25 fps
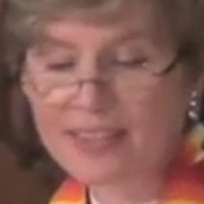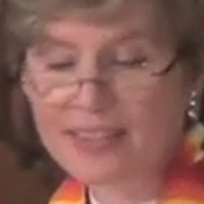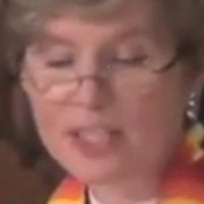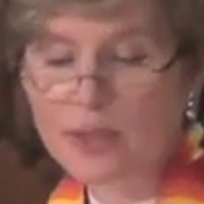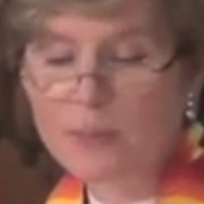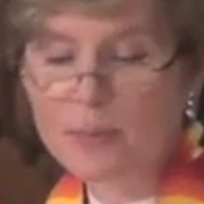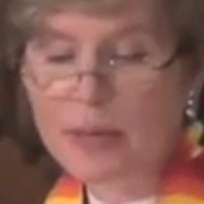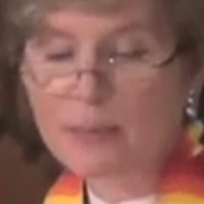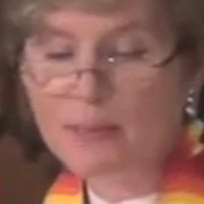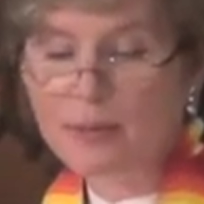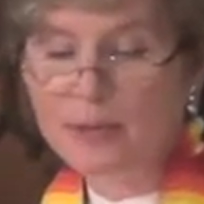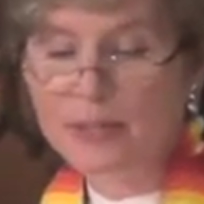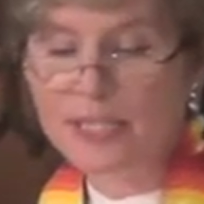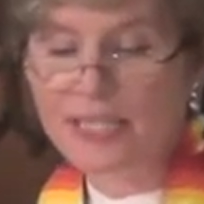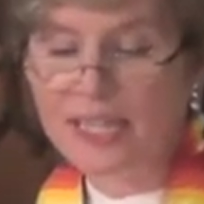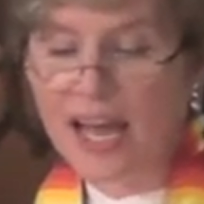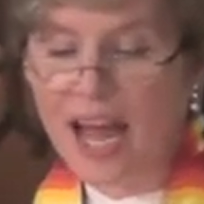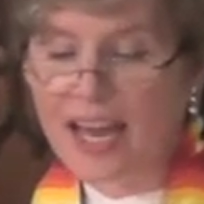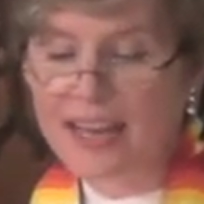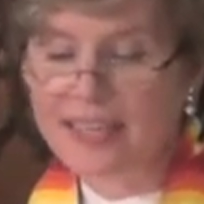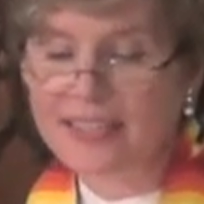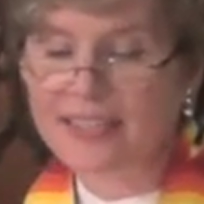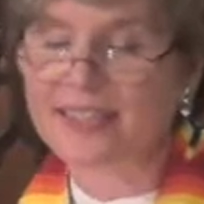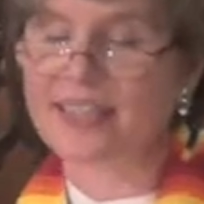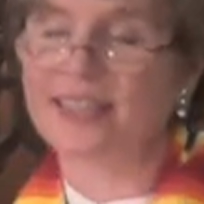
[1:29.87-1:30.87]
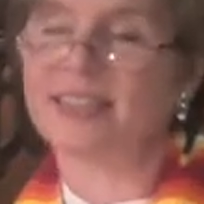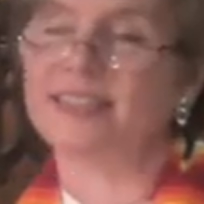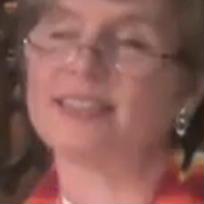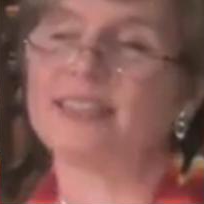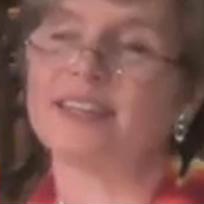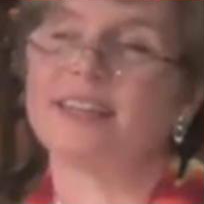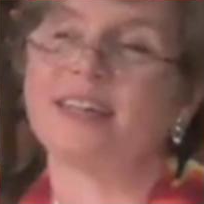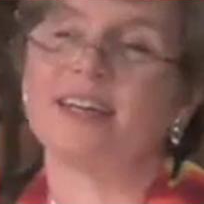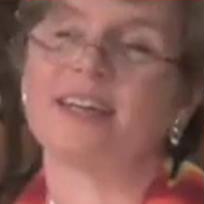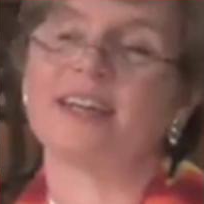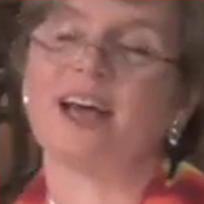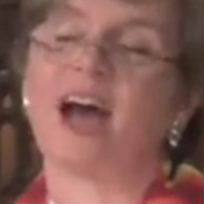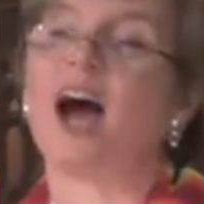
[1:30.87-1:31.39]
to be precise, and
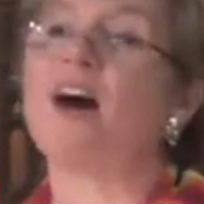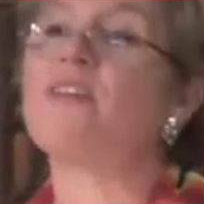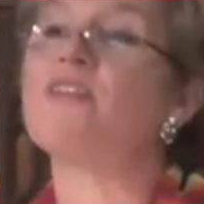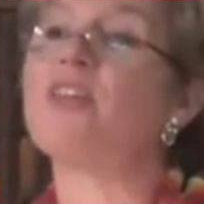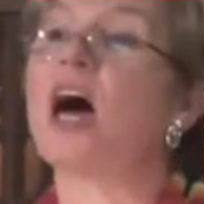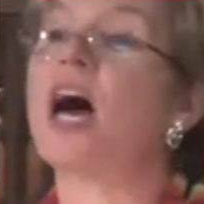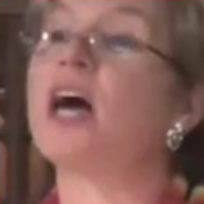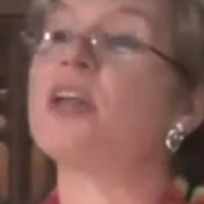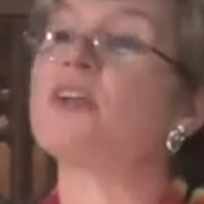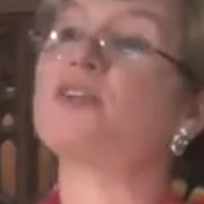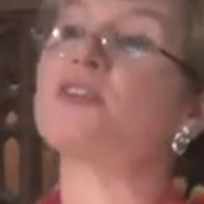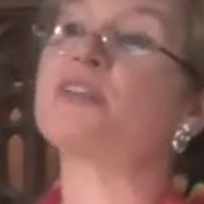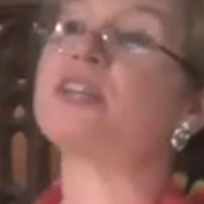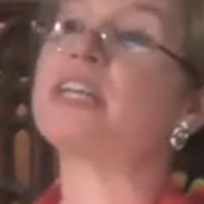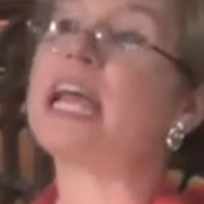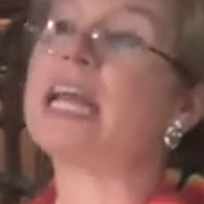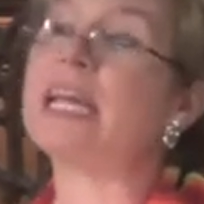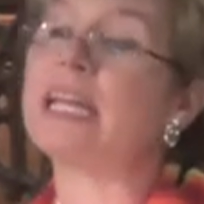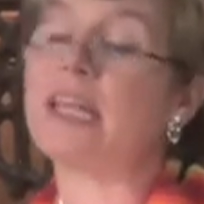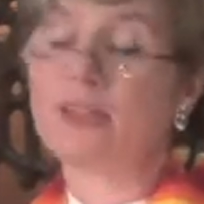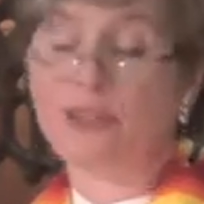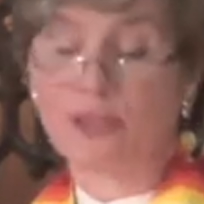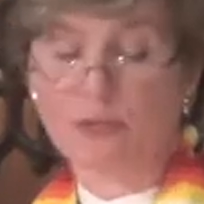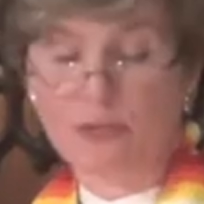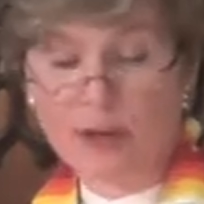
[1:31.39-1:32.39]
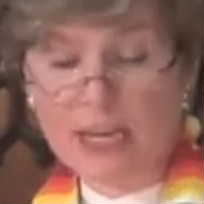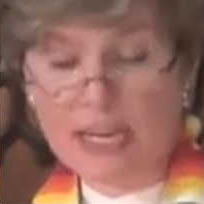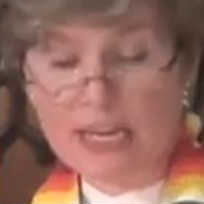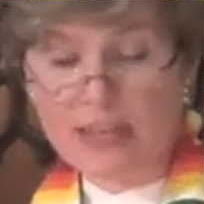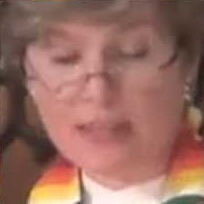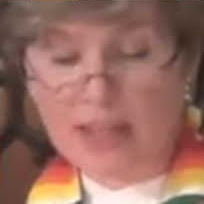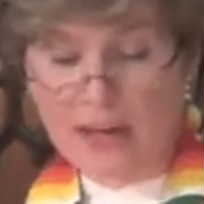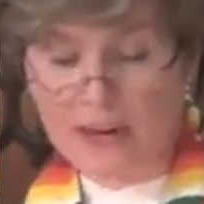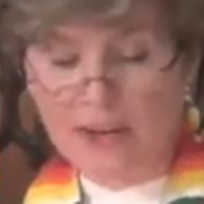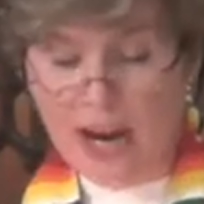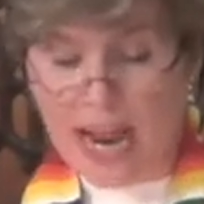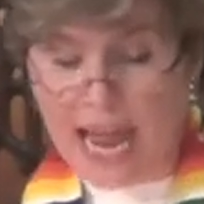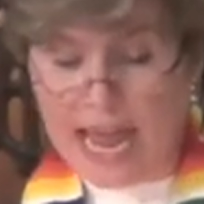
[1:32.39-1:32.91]
of the 183
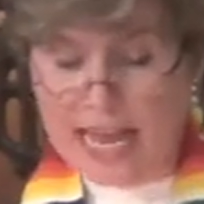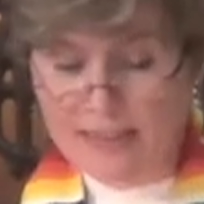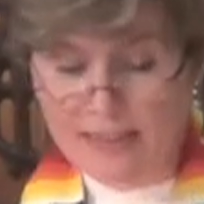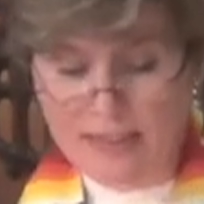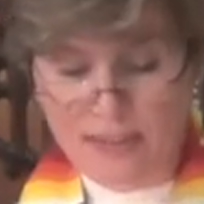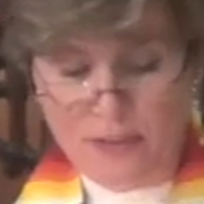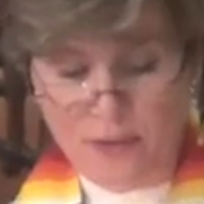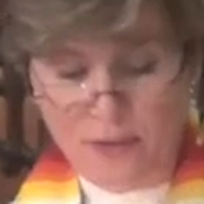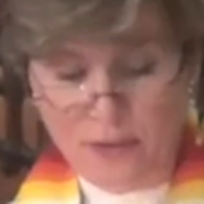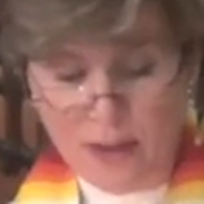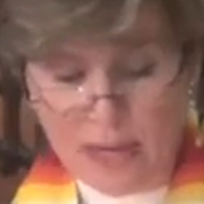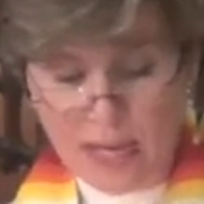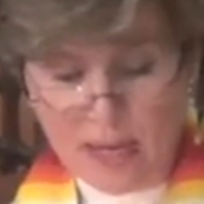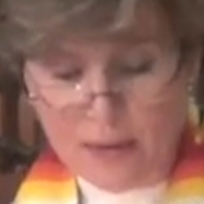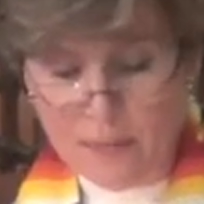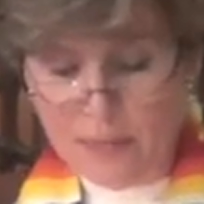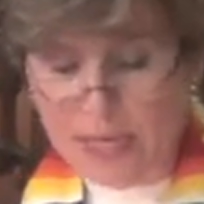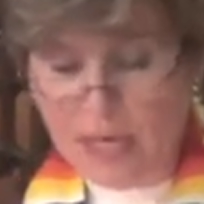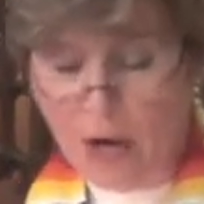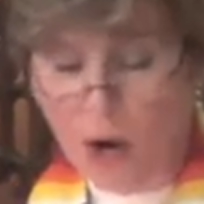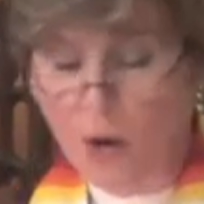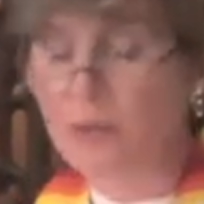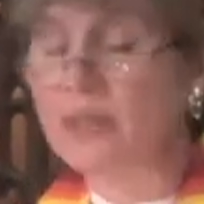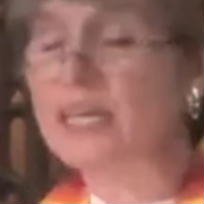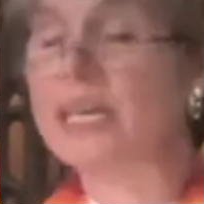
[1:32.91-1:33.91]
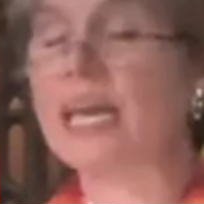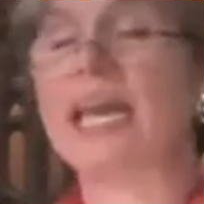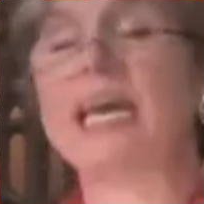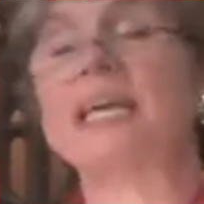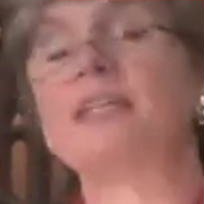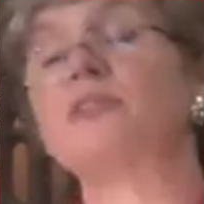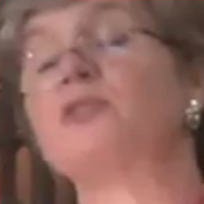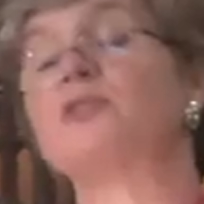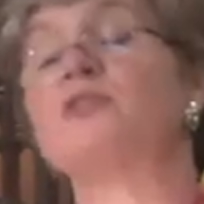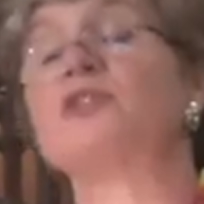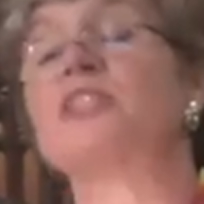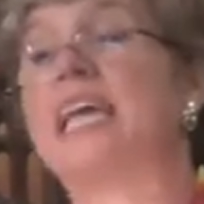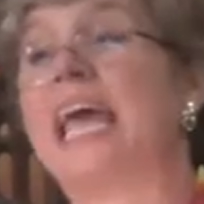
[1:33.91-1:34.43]
that are asked of him, he only
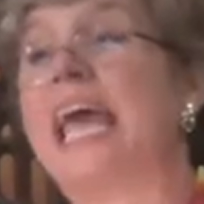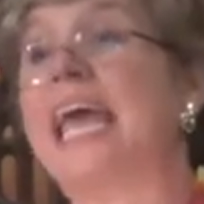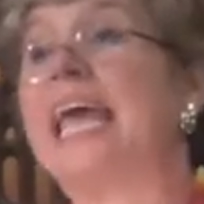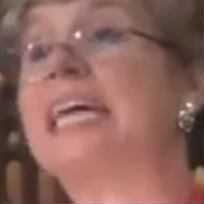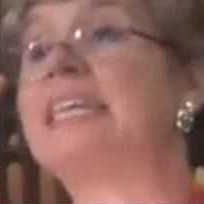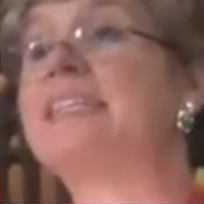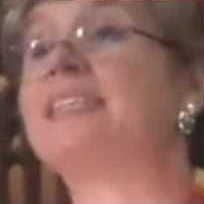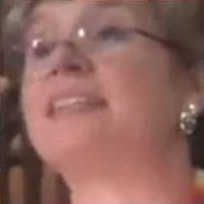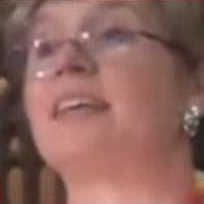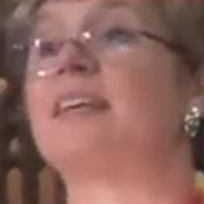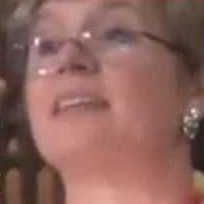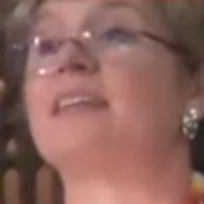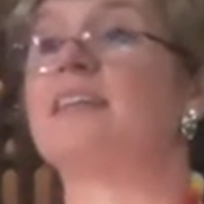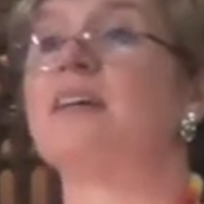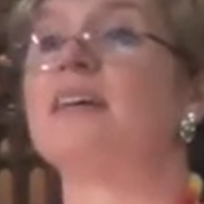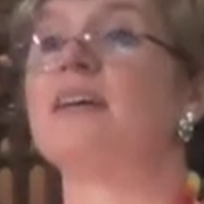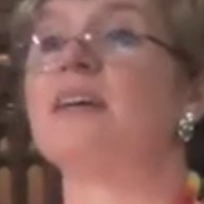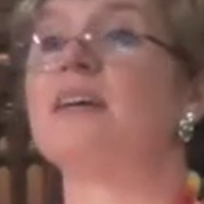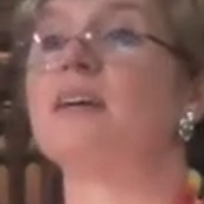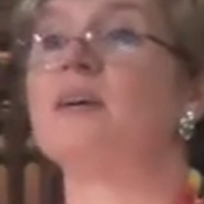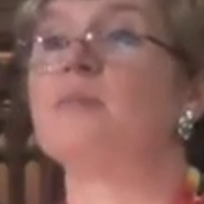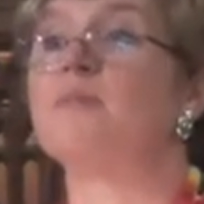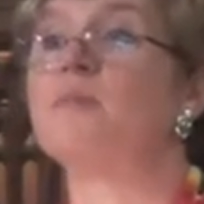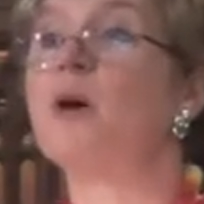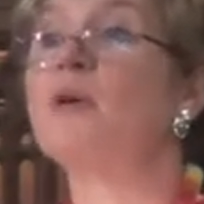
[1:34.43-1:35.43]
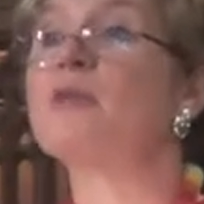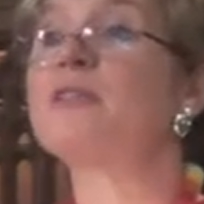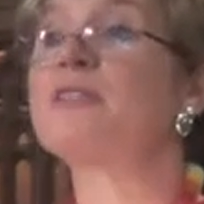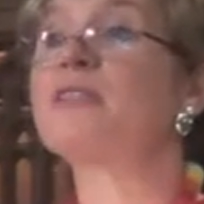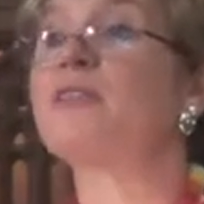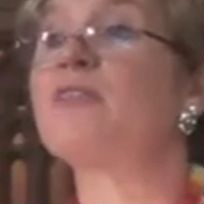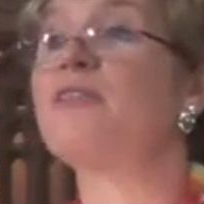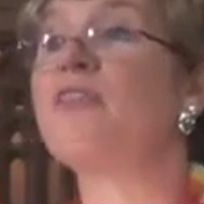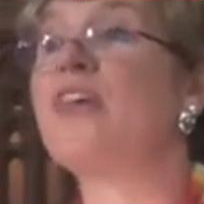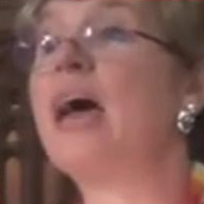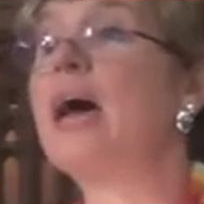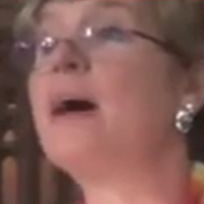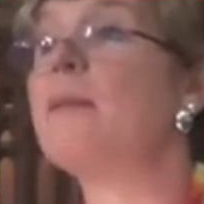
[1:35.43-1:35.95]
answers 8, and most
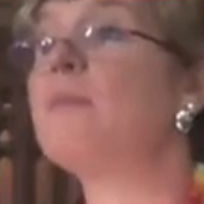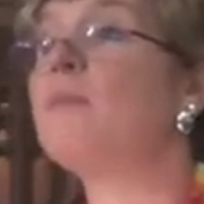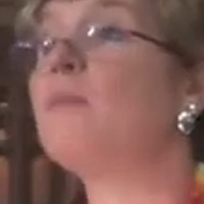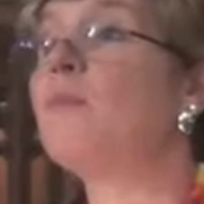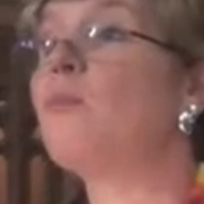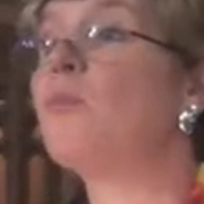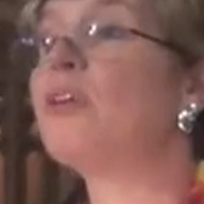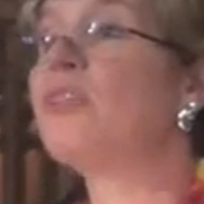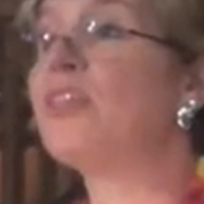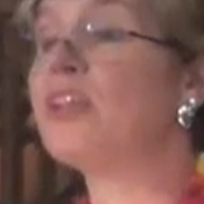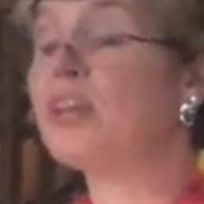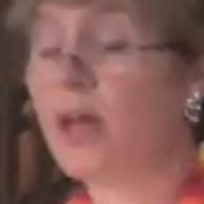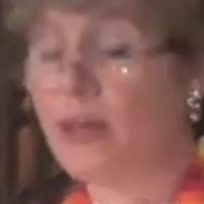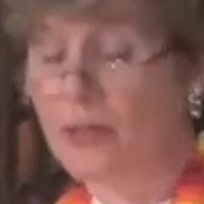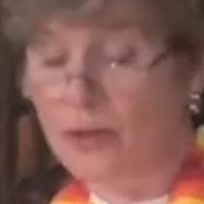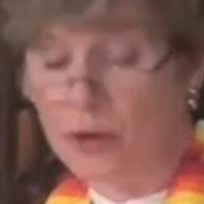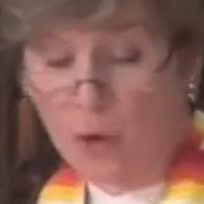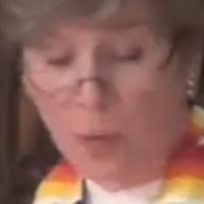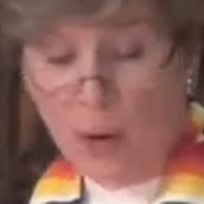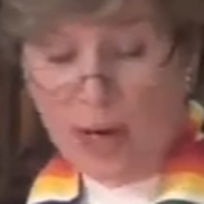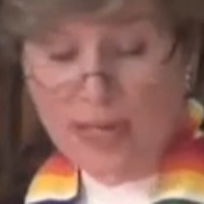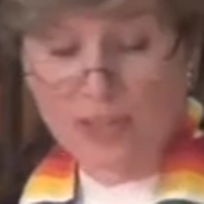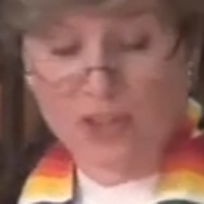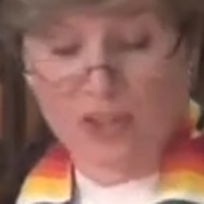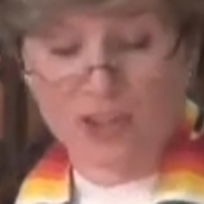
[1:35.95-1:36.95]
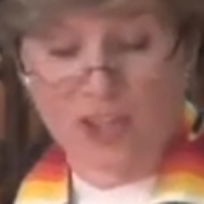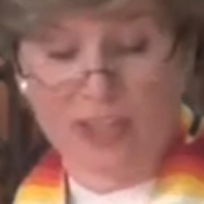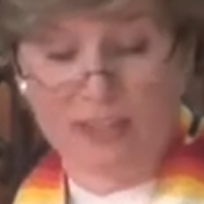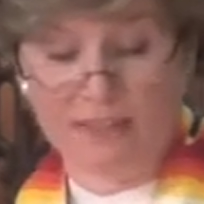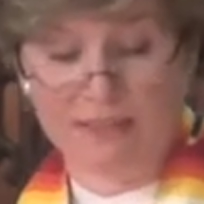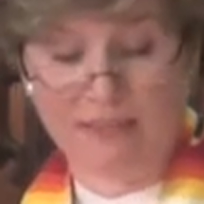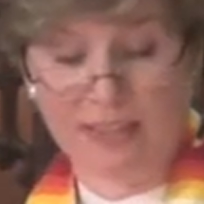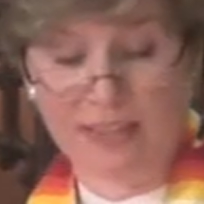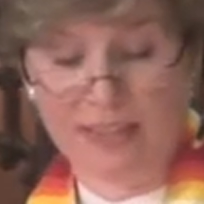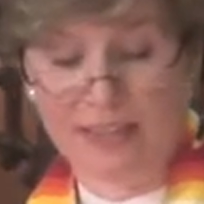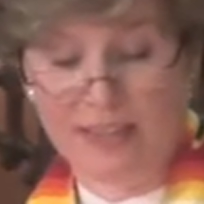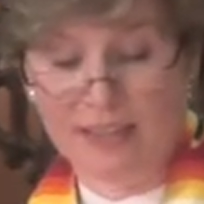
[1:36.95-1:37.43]
of them with another question.